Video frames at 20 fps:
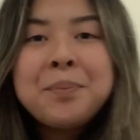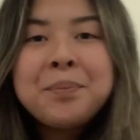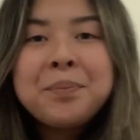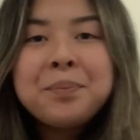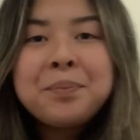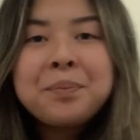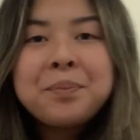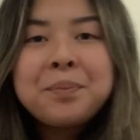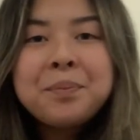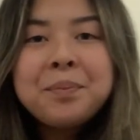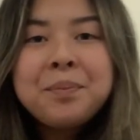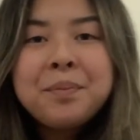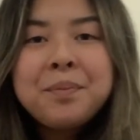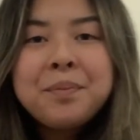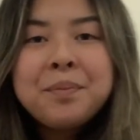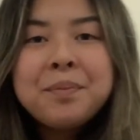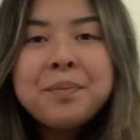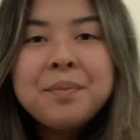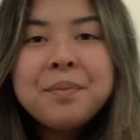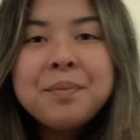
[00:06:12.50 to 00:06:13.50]

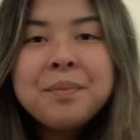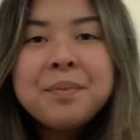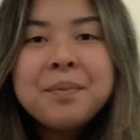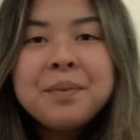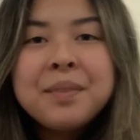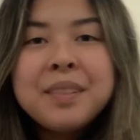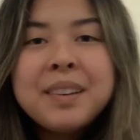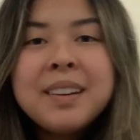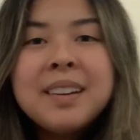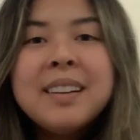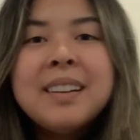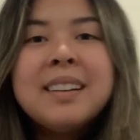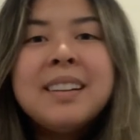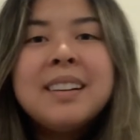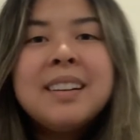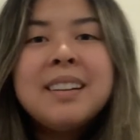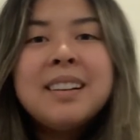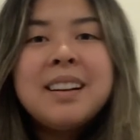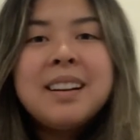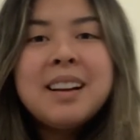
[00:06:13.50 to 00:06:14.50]

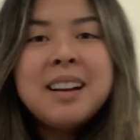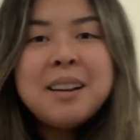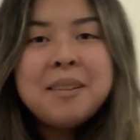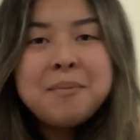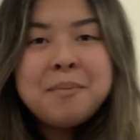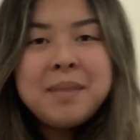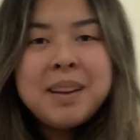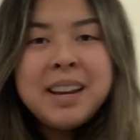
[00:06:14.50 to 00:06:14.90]
(silence)